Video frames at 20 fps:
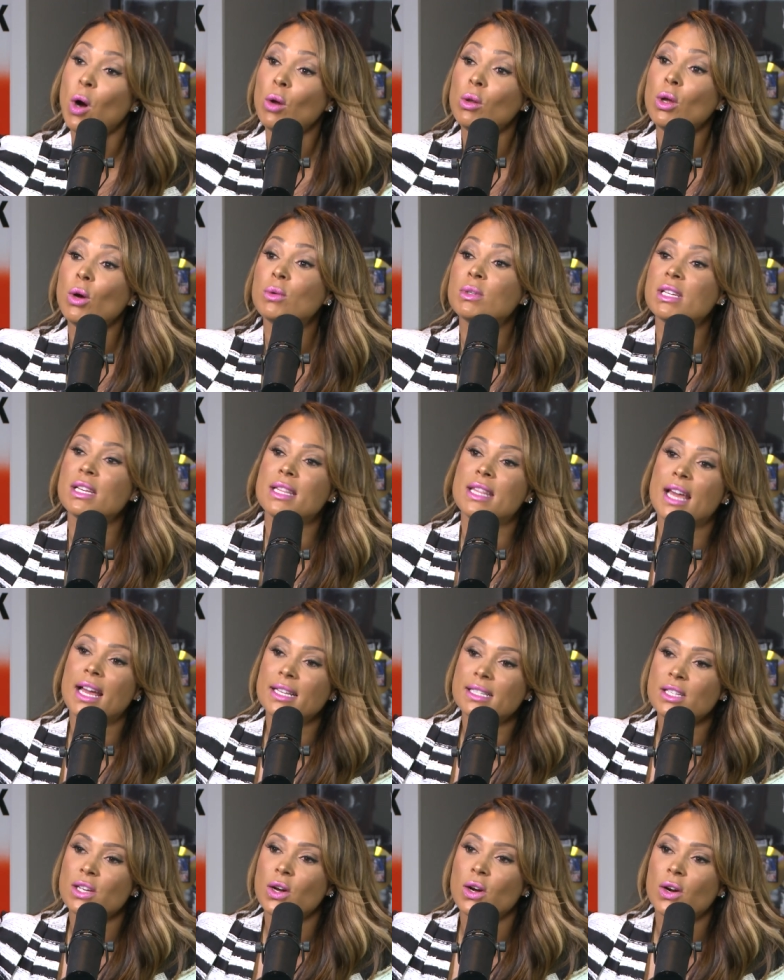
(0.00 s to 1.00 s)
Polow did
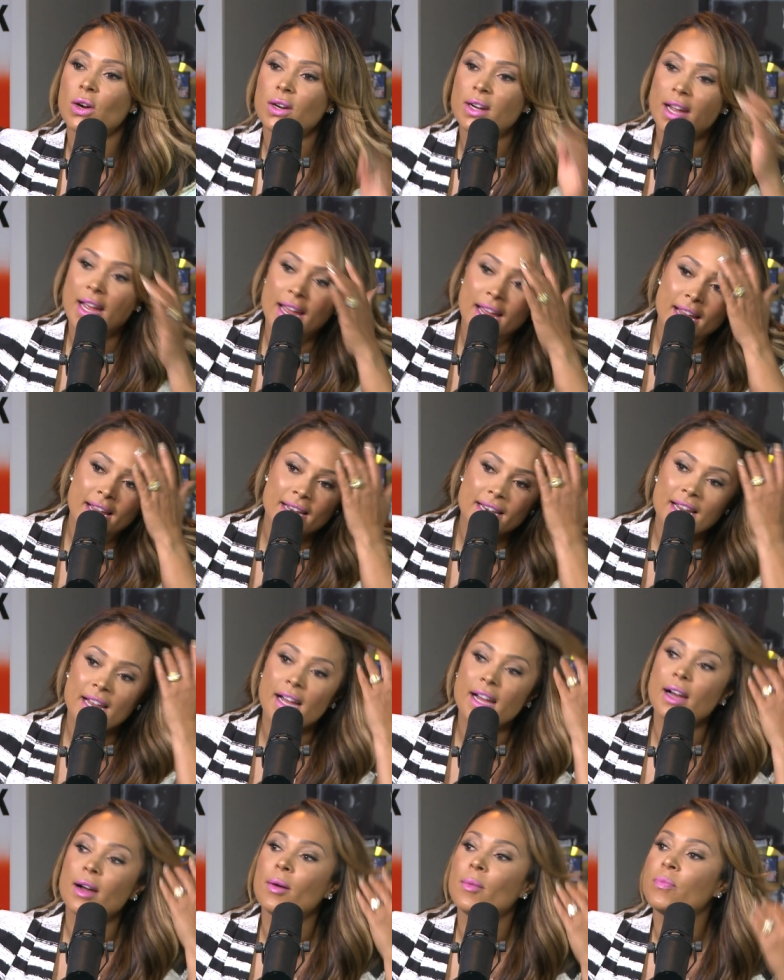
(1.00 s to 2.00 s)
that song, and okay.
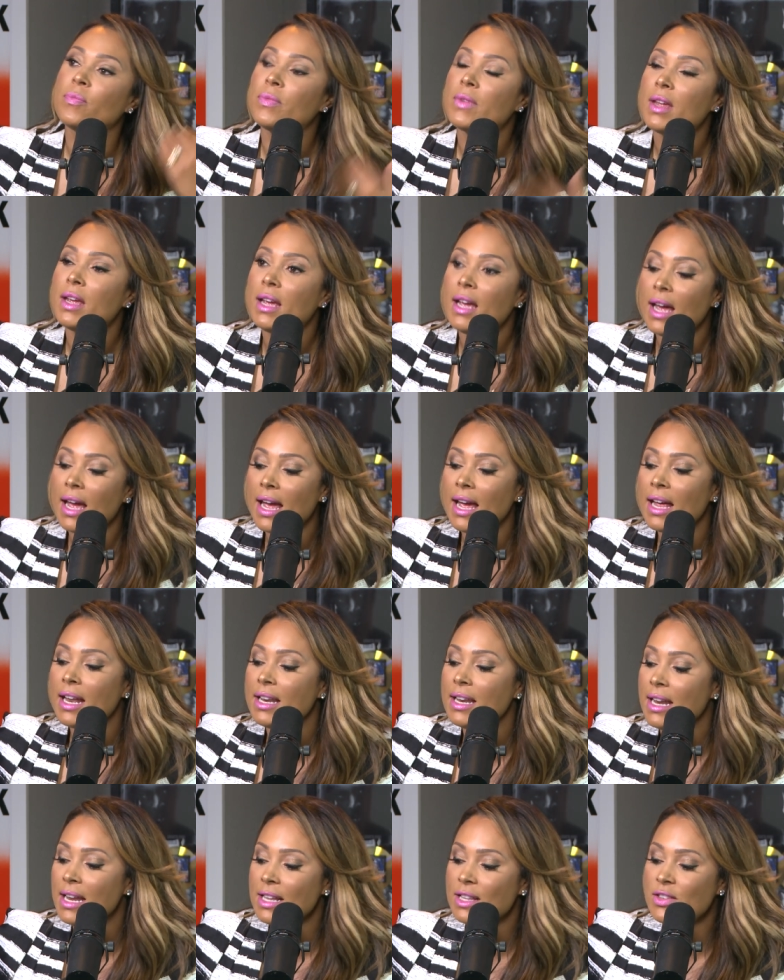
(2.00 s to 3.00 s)
um,
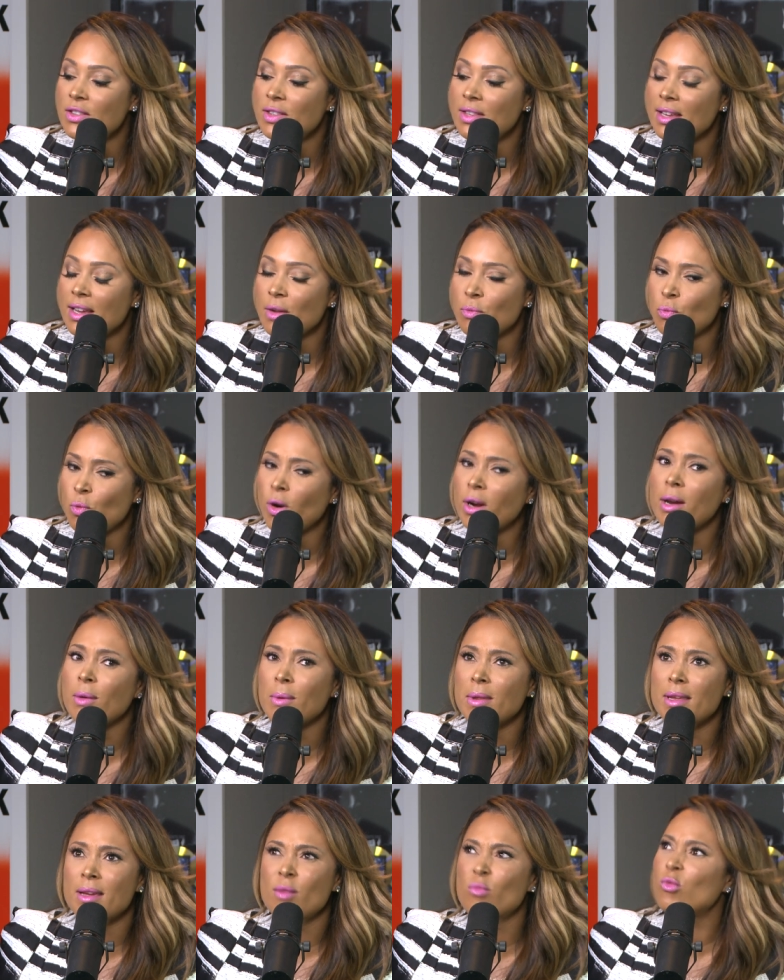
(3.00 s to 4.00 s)
and it's working
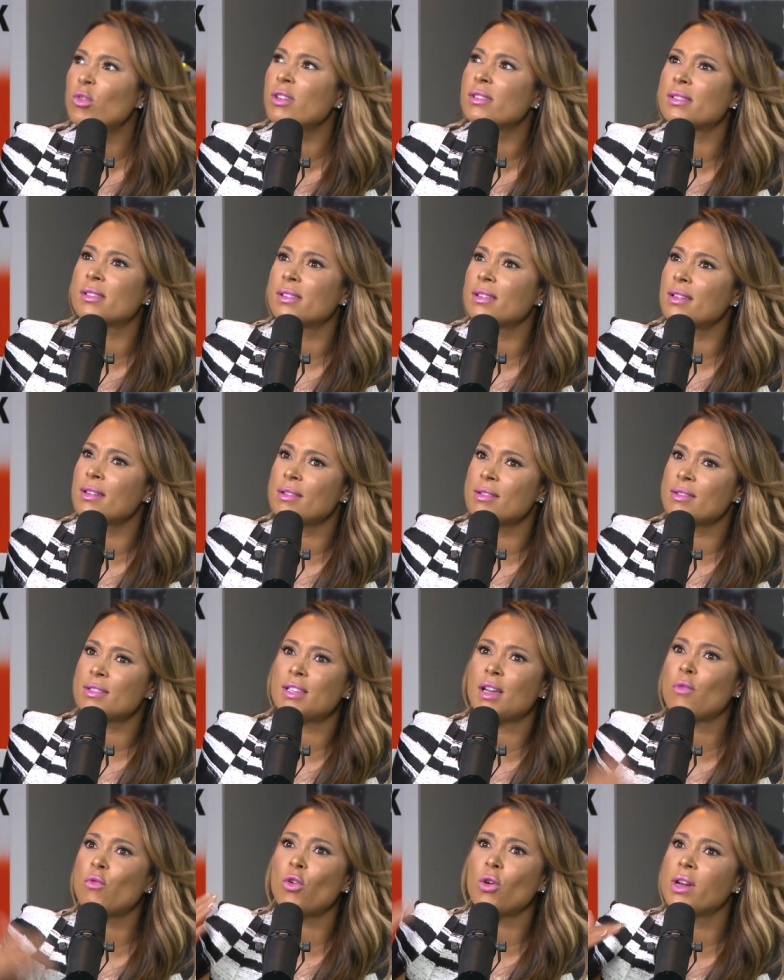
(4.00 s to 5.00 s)
with him was
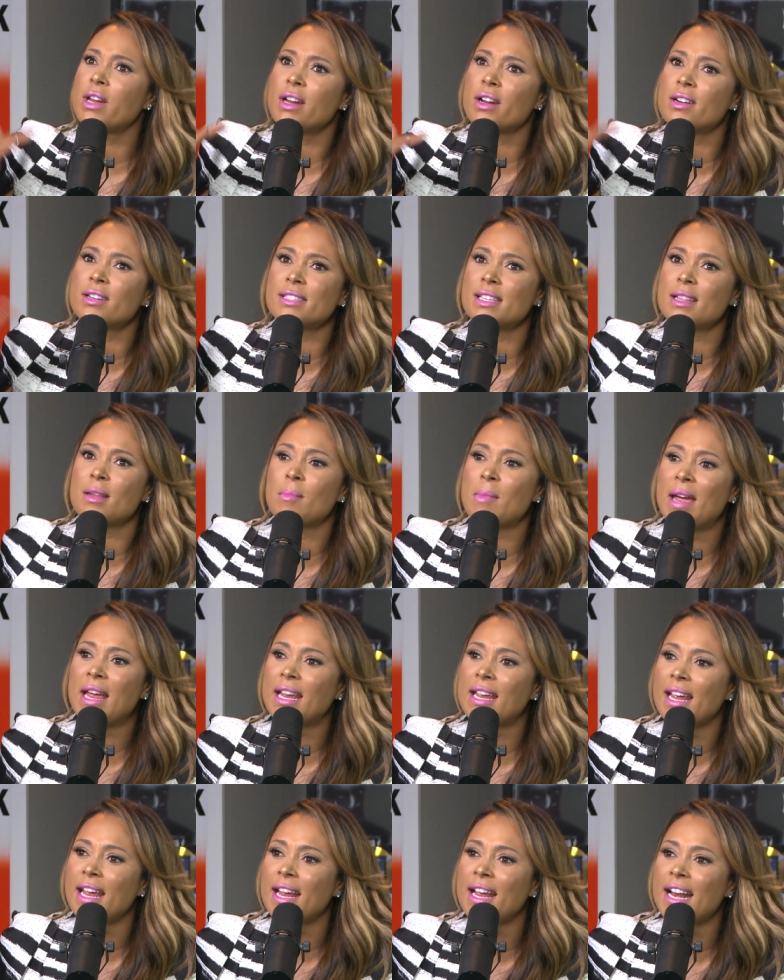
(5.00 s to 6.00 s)
several years in the
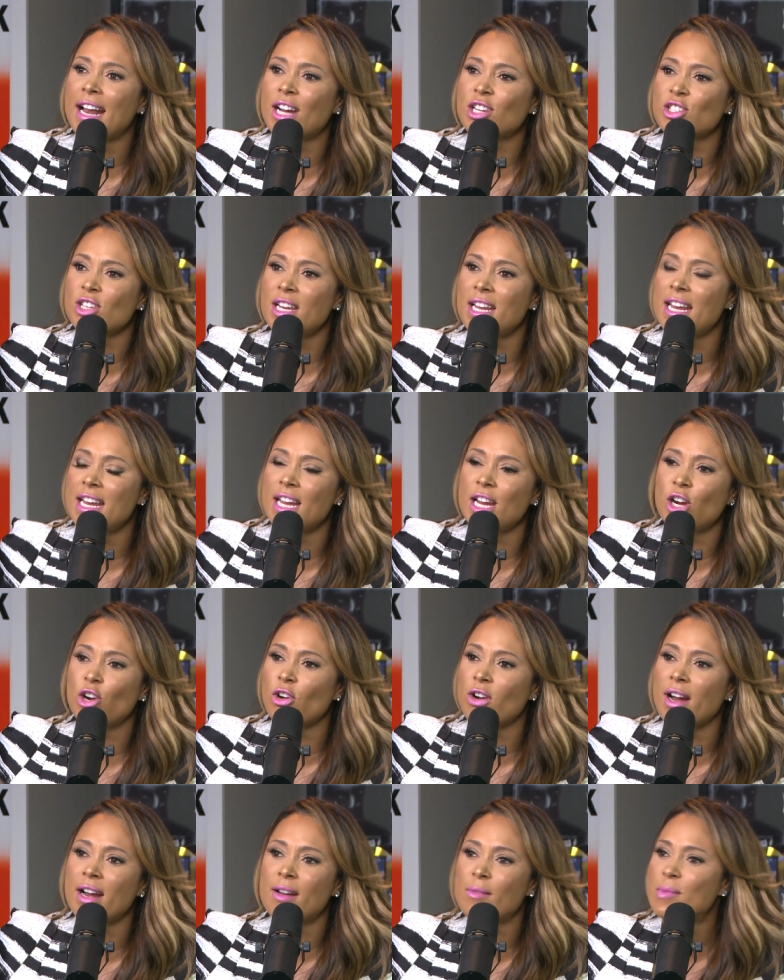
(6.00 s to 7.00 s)
making. And actually, he and
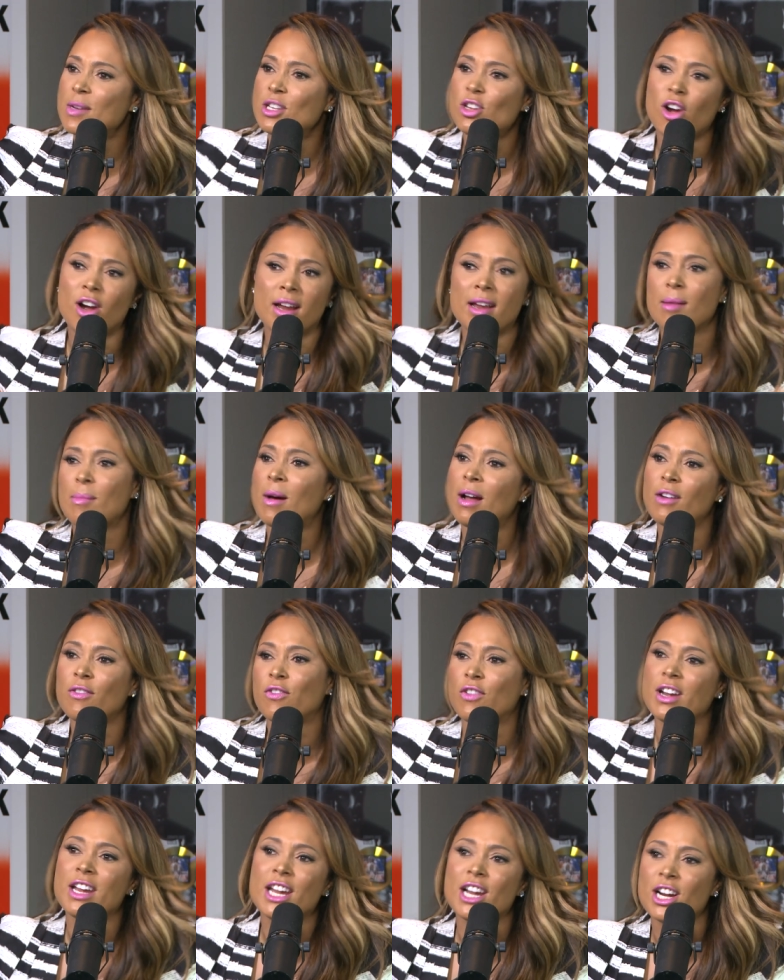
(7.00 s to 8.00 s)
Grant have been talking about it
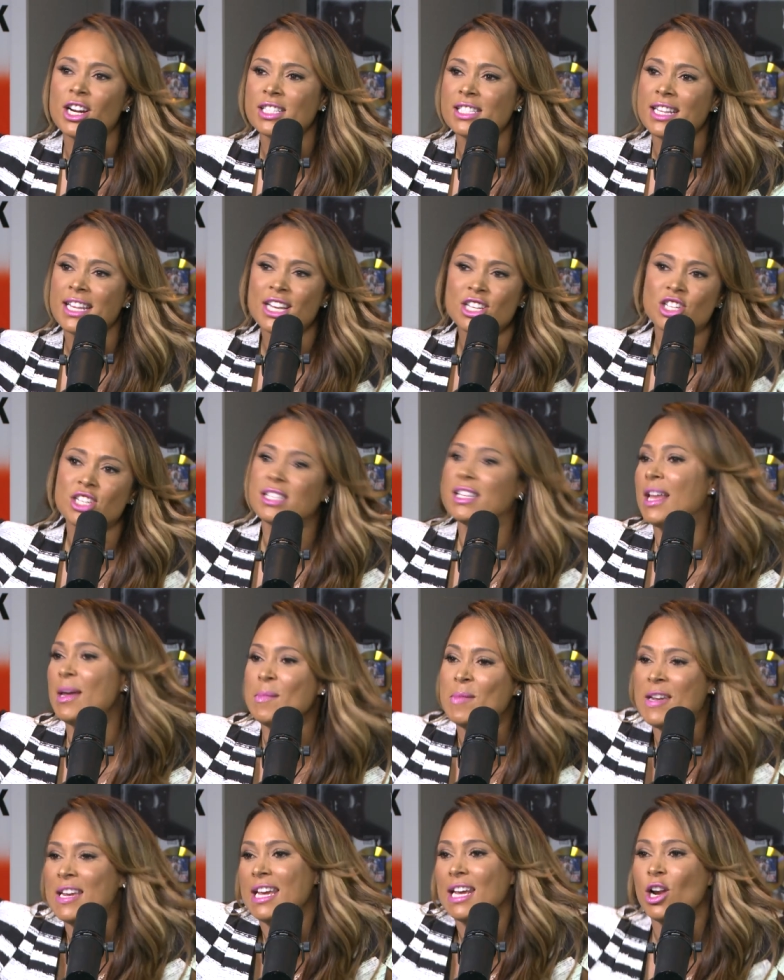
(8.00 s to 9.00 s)
for years, really? and they just
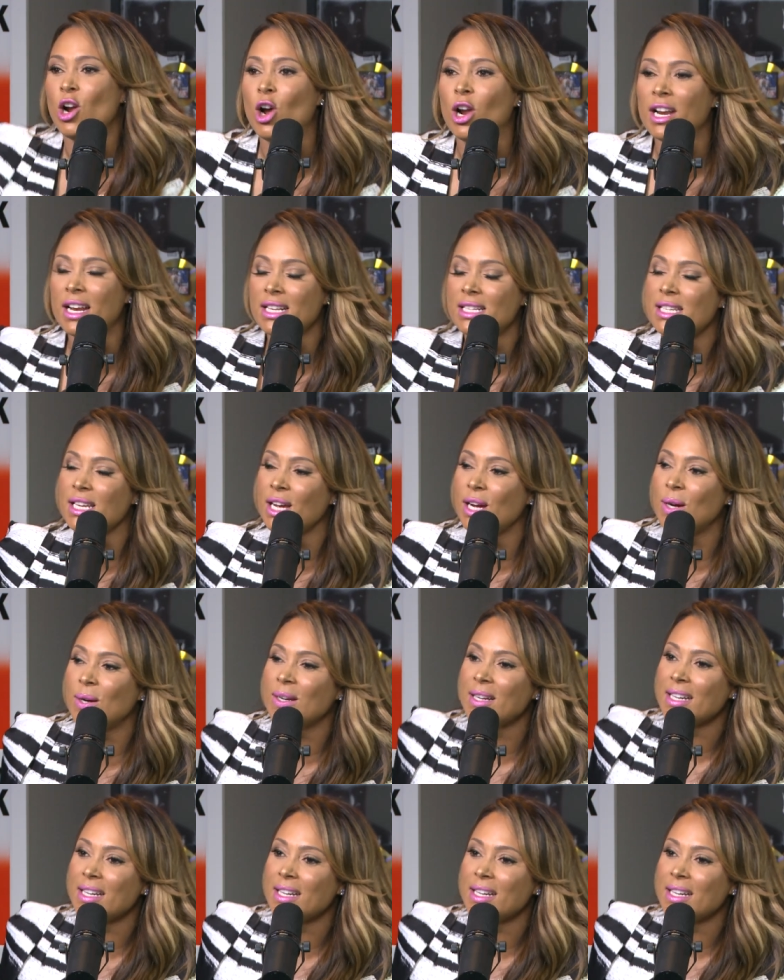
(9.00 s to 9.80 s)
let me in on it. Polow so.